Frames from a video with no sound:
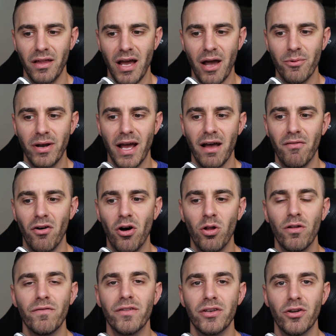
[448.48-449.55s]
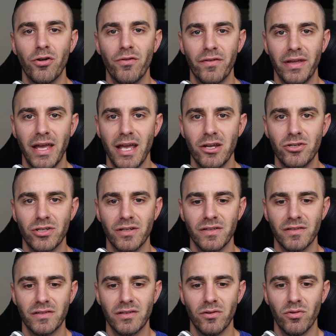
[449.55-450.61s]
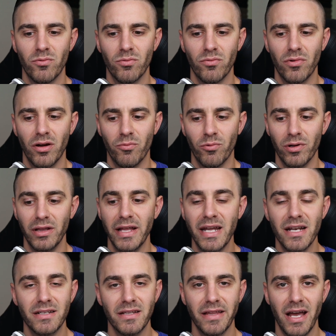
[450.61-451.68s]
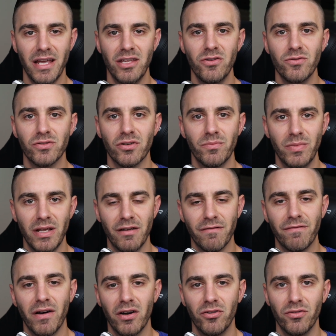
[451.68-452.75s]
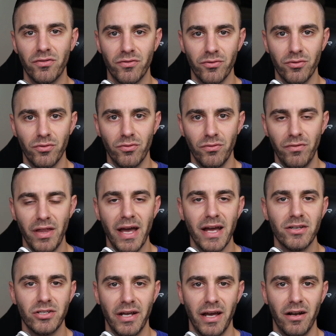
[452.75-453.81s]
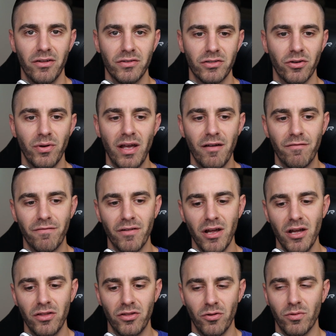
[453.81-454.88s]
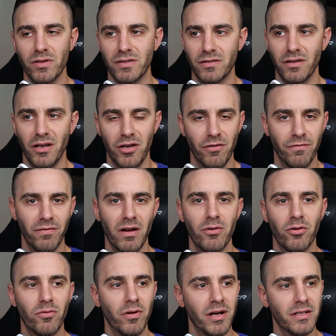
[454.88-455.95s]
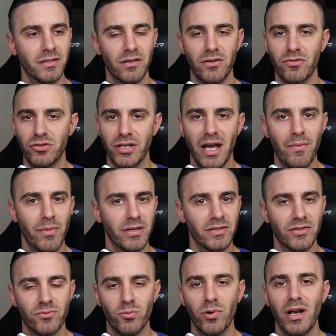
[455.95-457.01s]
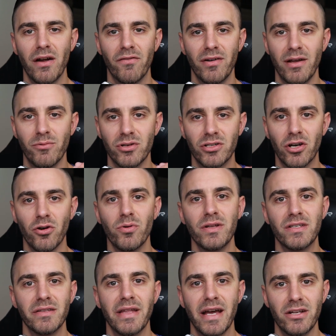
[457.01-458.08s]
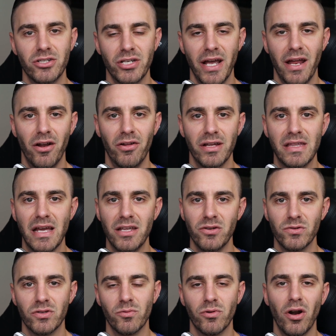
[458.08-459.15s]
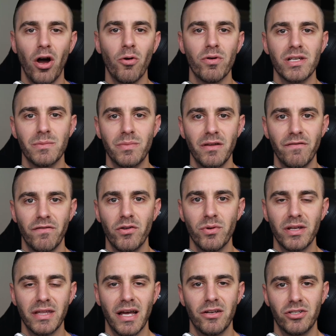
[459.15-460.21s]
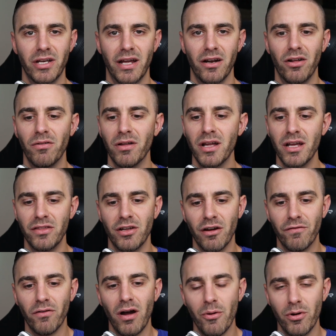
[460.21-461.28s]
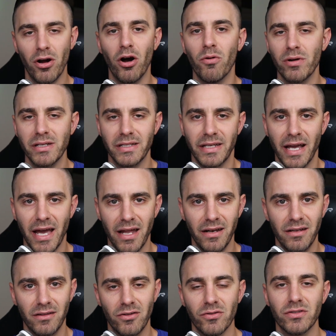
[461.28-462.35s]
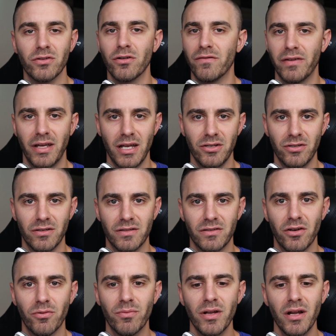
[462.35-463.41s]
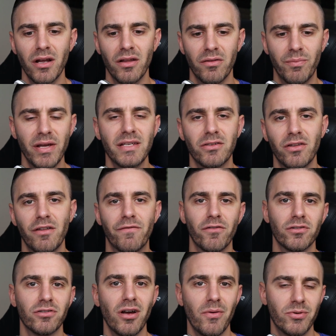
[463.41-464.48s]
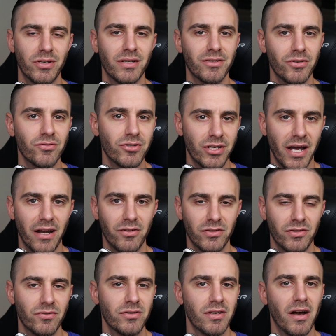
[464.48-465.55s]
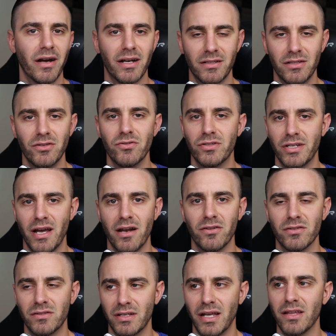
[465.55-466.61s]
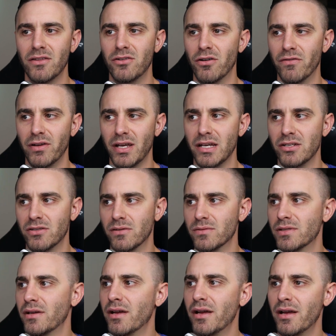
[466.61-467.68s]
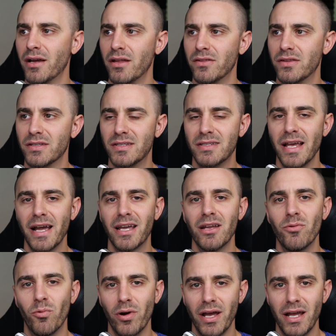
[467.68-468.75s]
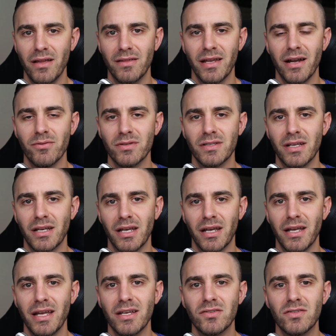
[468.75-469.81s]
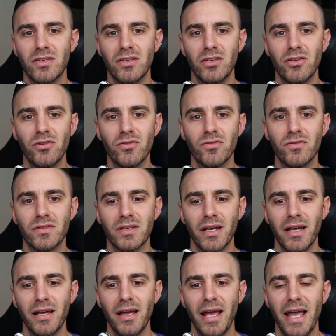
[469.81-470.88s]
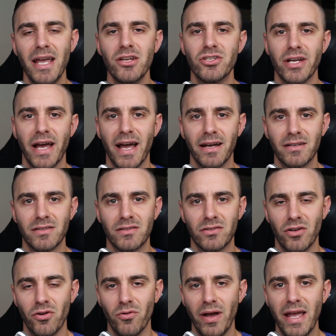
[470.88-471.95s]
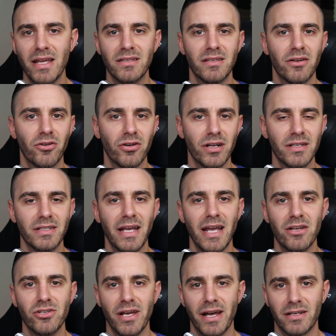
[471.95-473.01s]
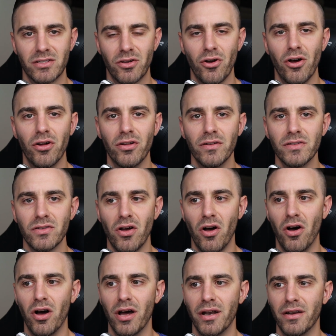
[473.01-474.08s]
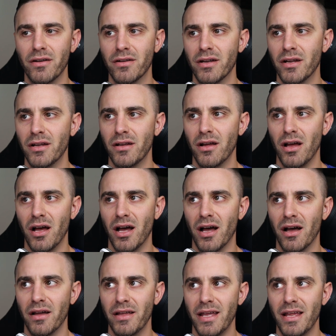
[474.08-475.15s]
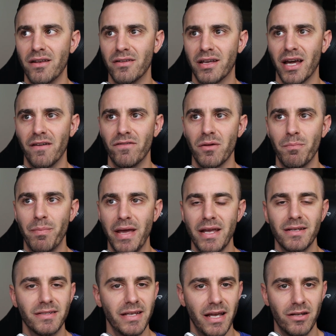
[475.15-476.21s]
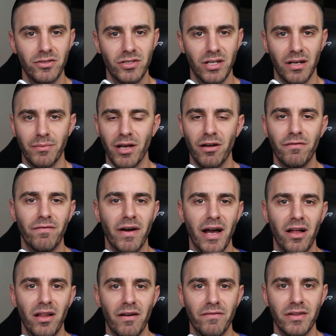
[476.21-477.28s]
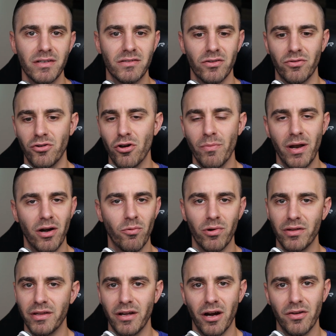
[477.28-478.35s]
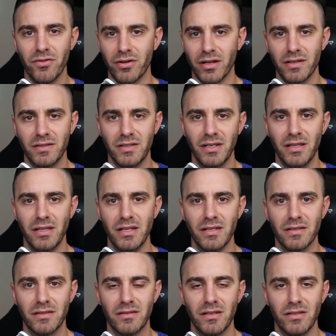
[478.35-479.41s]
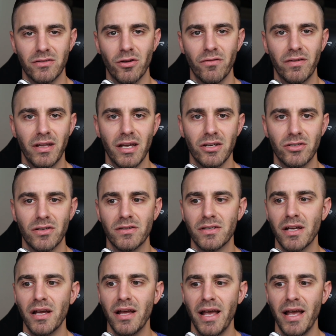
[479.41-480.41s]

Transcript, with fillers: I would have all of the notifications uh, related to that user being funneled through that channel. So if there was a new friend request, a new chat message, whatever, it would go into that channel and that user would always be viewing that channel. Therefore, I would always get those notifications. So basically, first option is use channels, use sockets and use channels to get the notifications. The second way that I was thinking is to use Ajax, so asynchronous Ajax calls on uh, in kind of the base HTML file of this. So no matter where they are, they're going to see these these notifications.